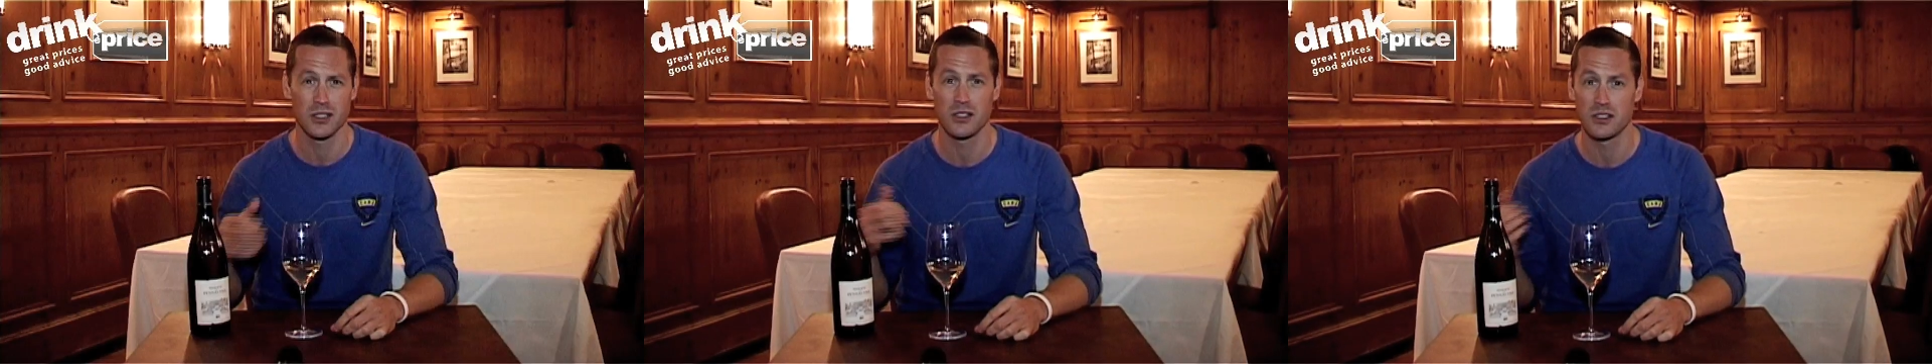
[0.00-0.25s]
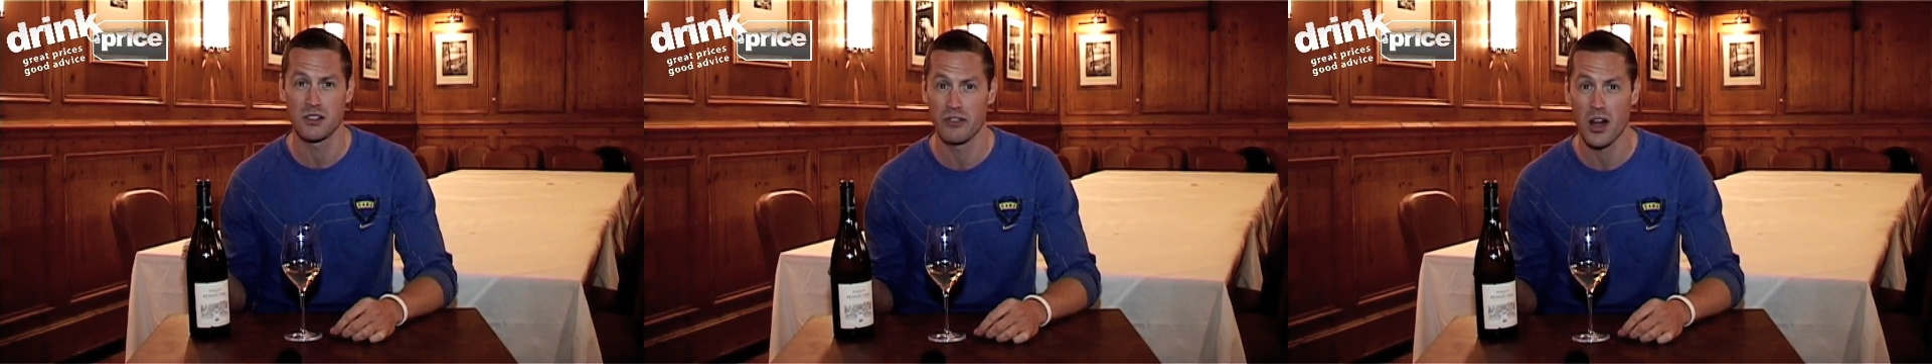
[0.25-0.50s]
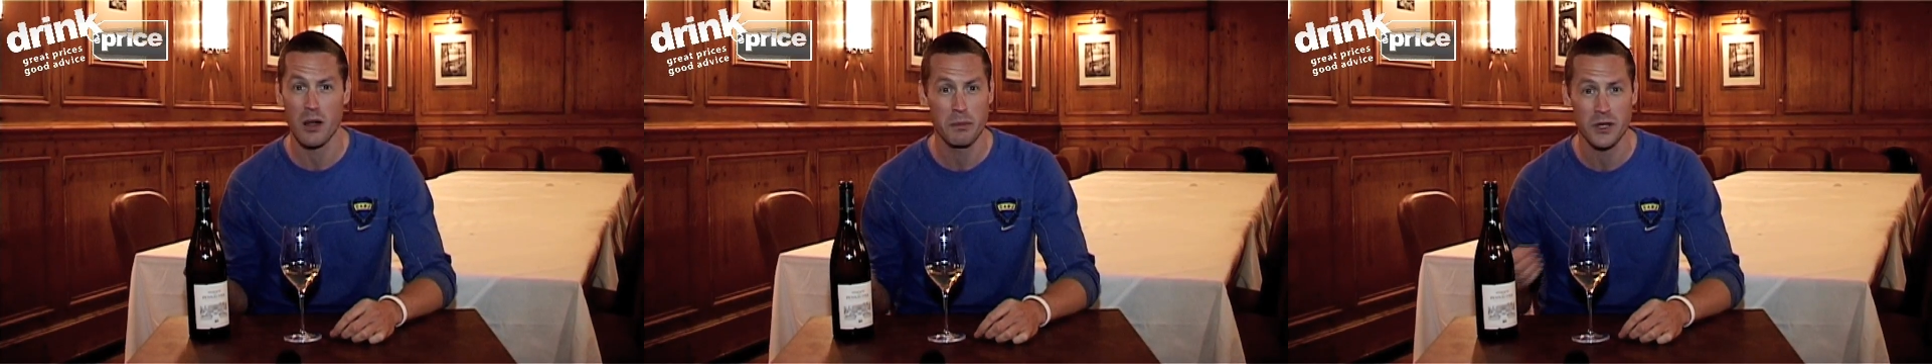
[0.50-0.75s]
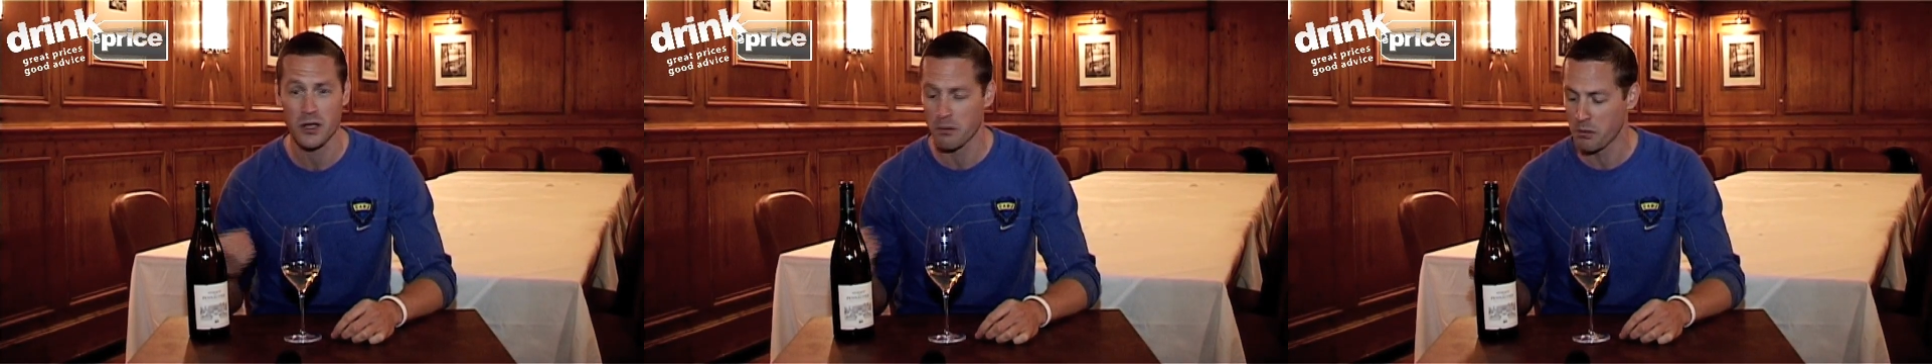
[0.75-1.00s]
to develop in
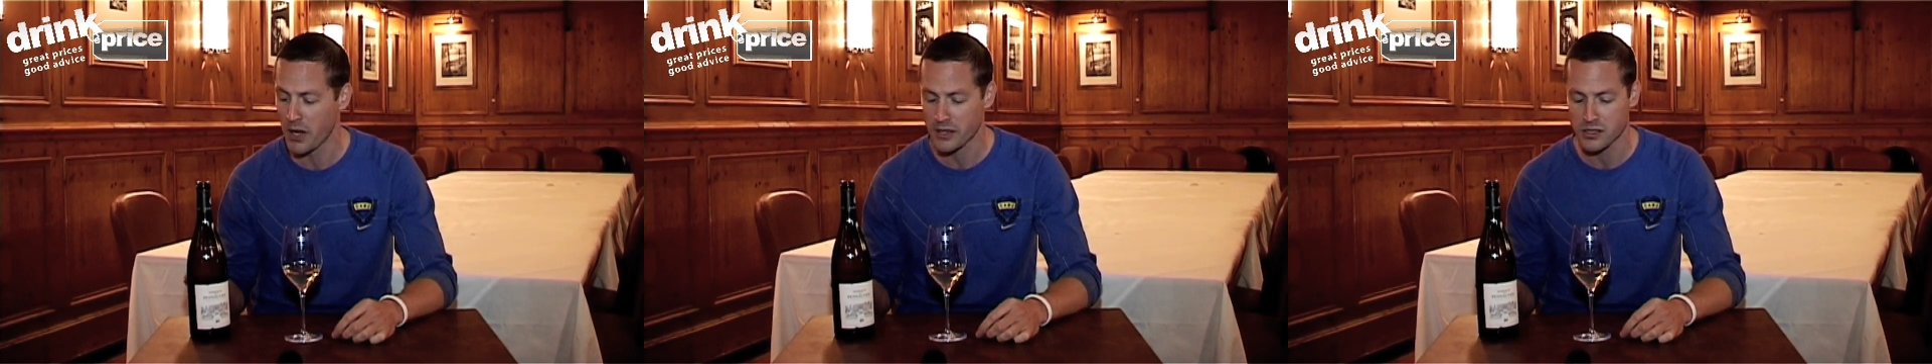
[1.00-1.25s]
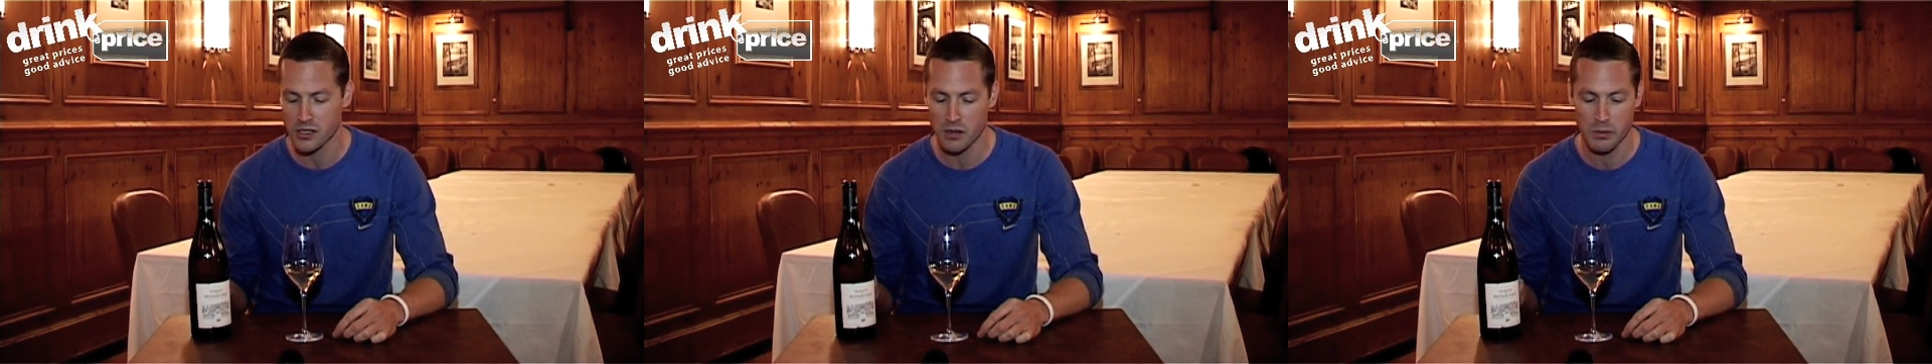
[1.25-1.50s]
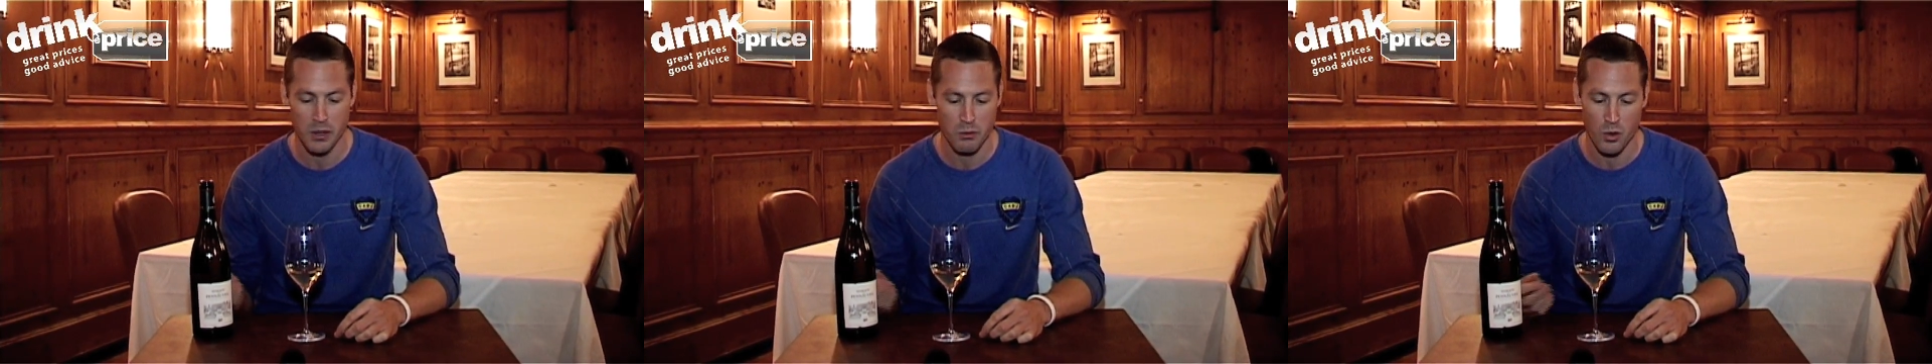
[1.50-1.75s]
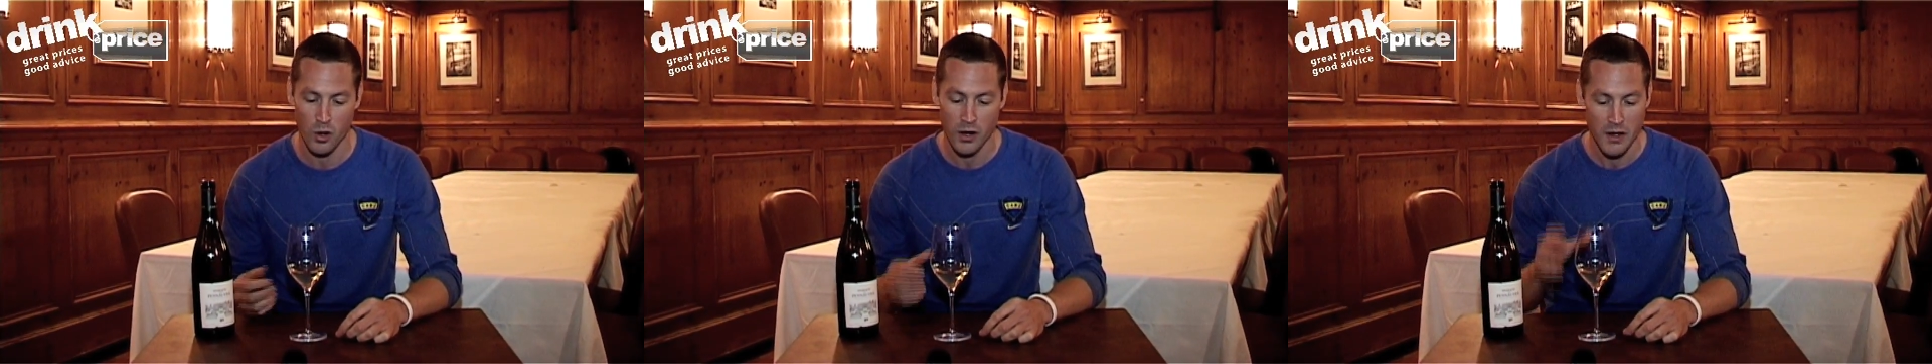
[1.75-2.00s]
complexity a bit
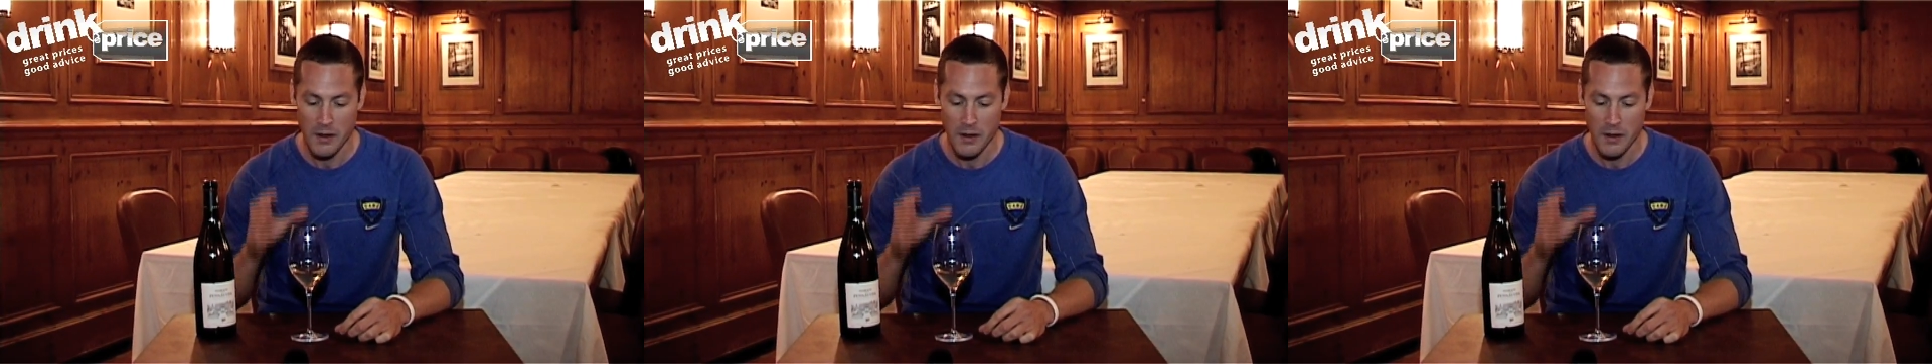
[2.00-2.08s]
more.